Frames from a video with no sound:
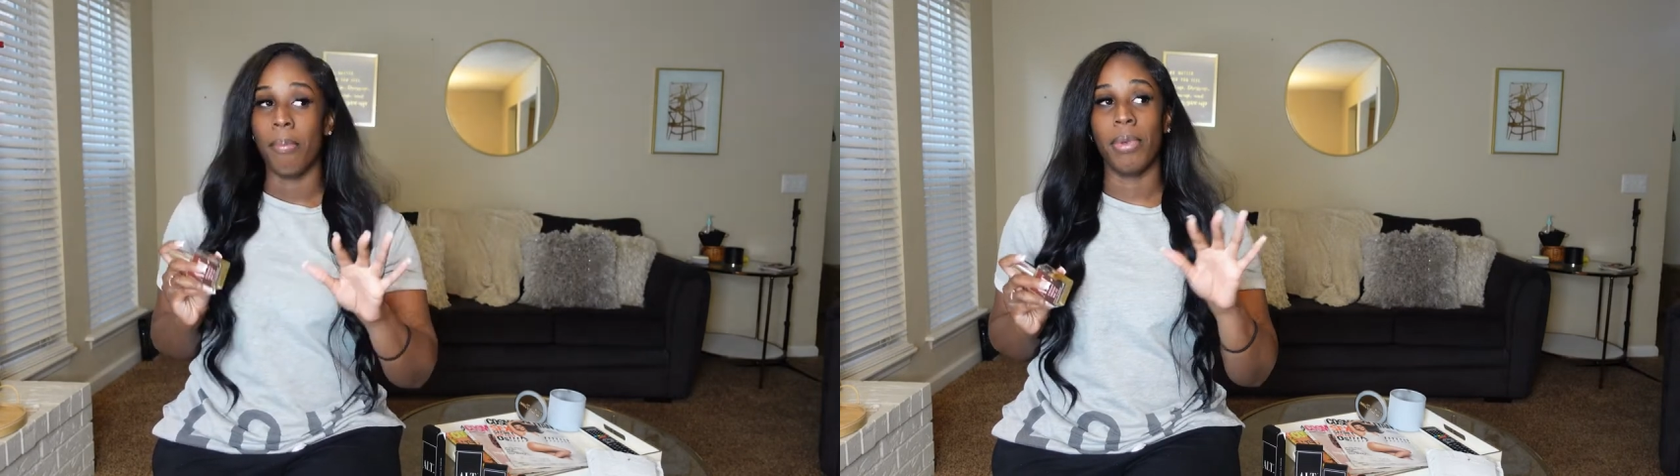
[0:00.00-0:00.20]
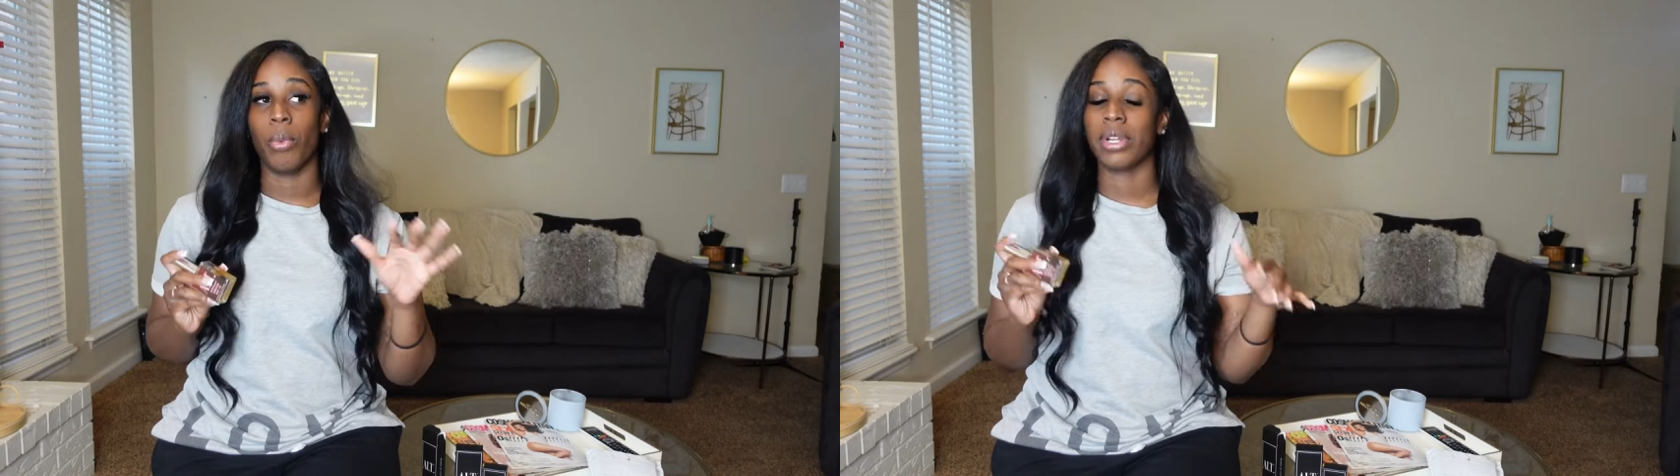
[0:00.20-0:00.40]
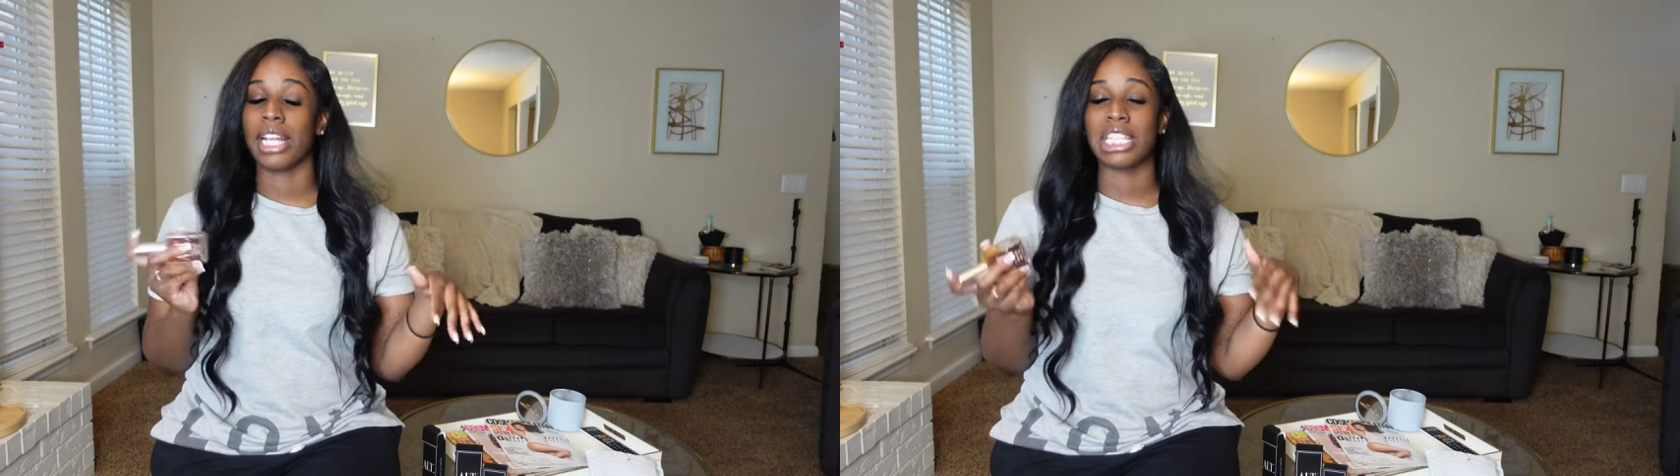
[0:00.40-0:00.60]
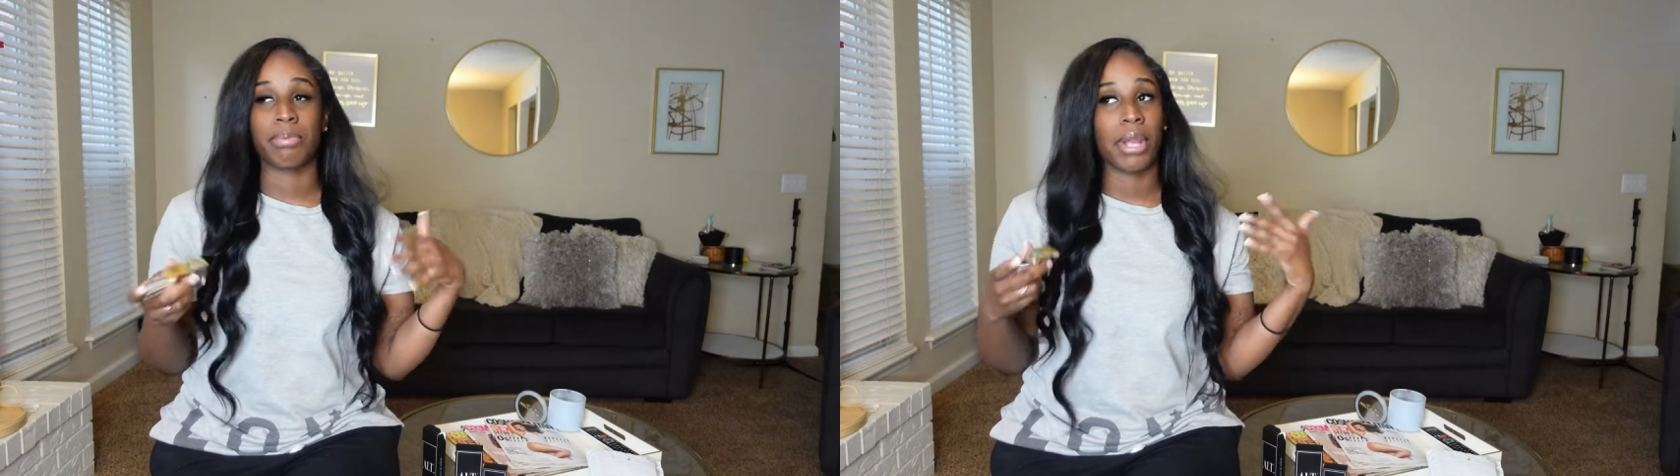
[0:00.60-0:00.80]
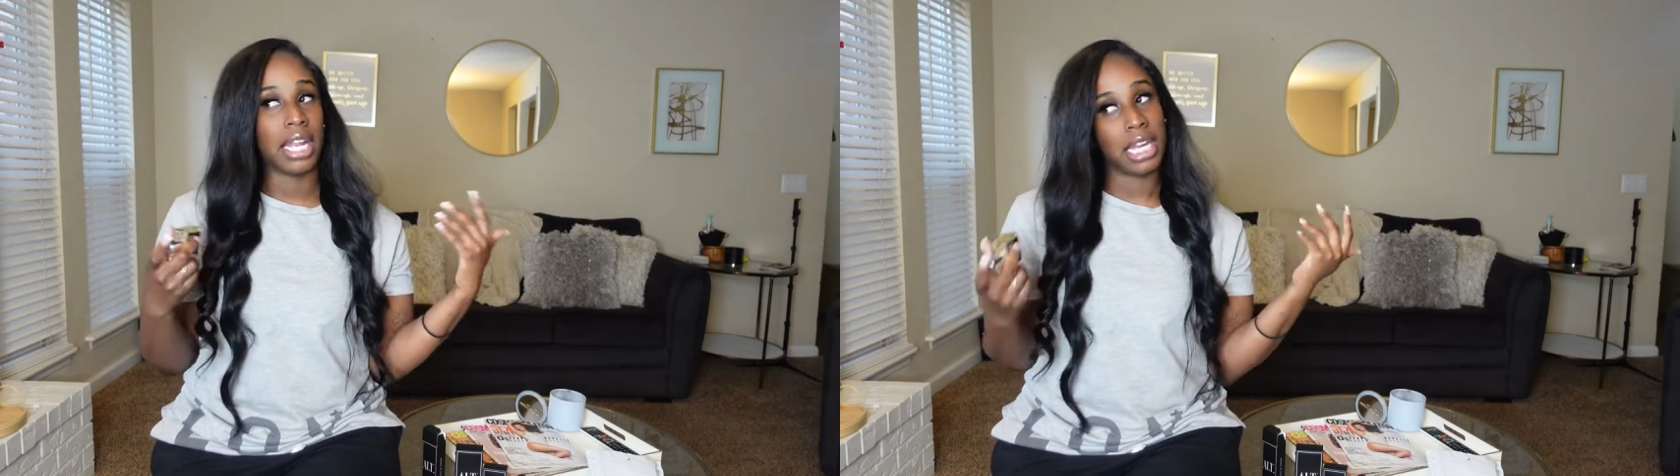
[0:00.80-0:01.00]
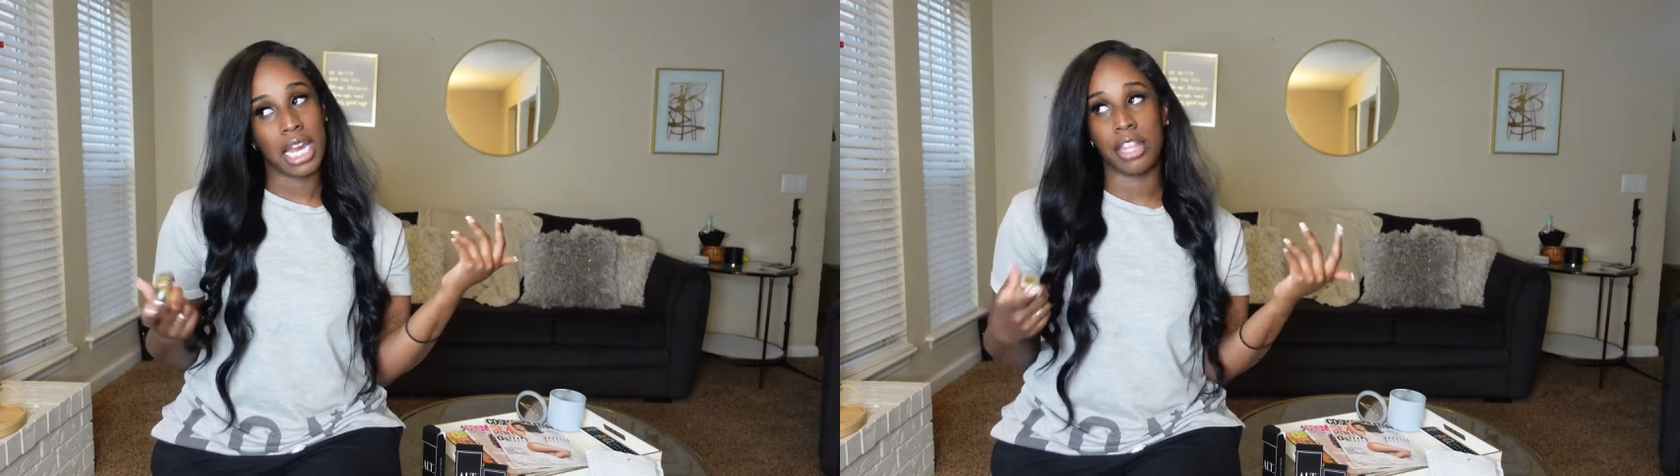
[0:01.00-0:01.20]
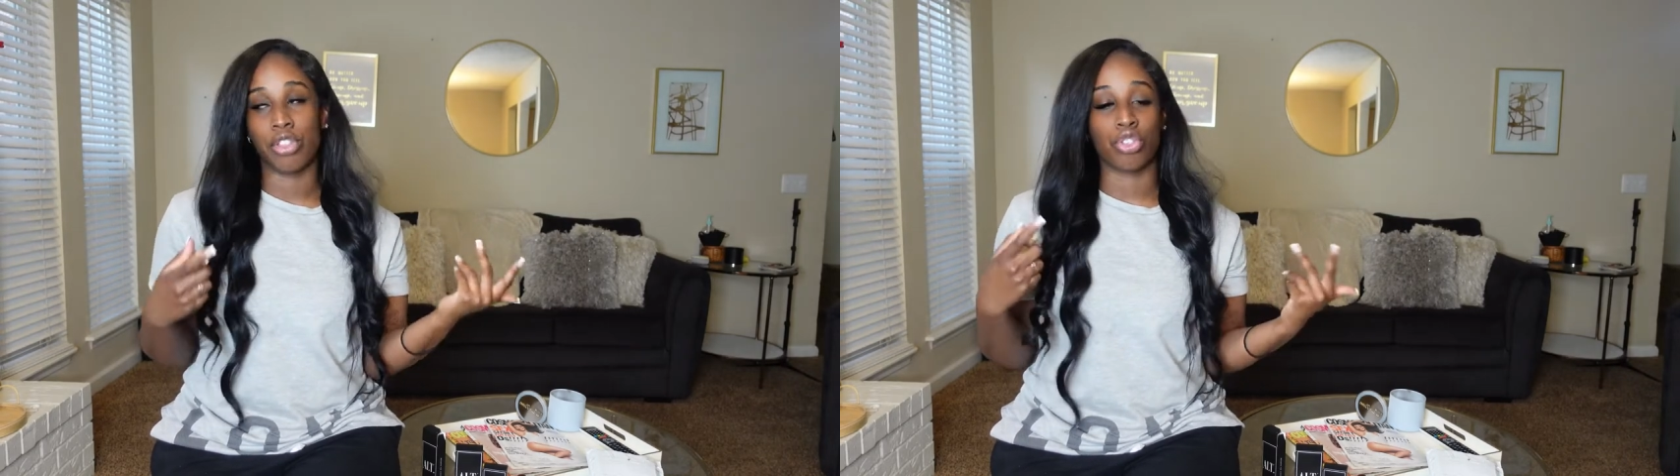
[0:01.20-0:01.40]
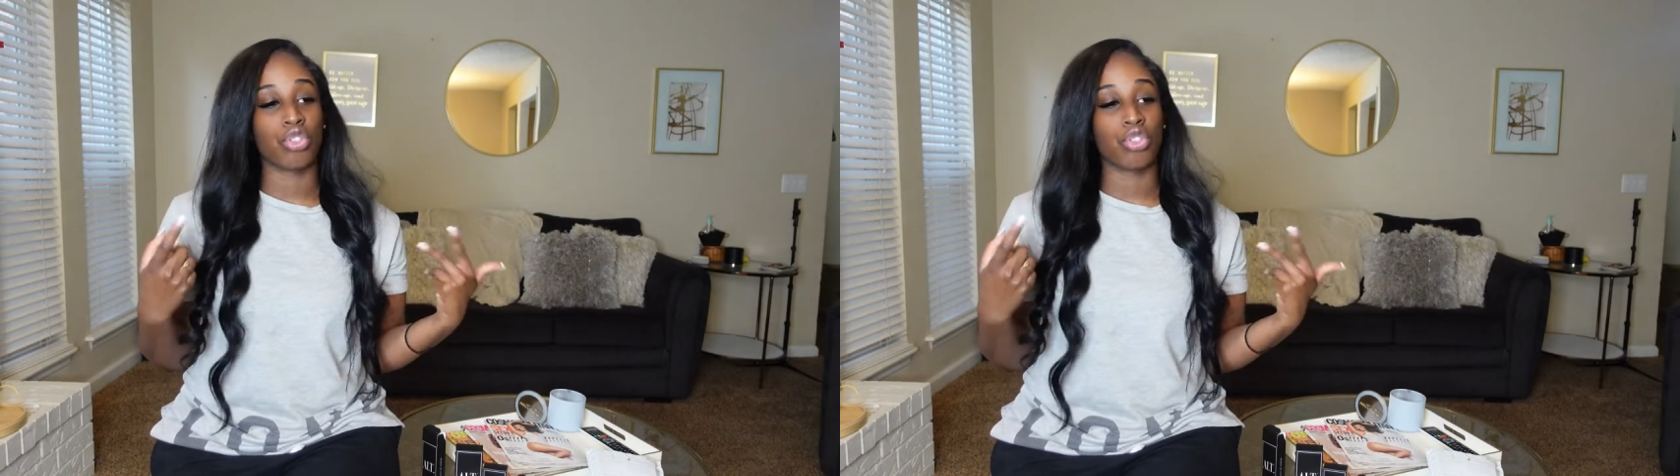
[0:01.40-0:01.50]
but when I sprayed it at the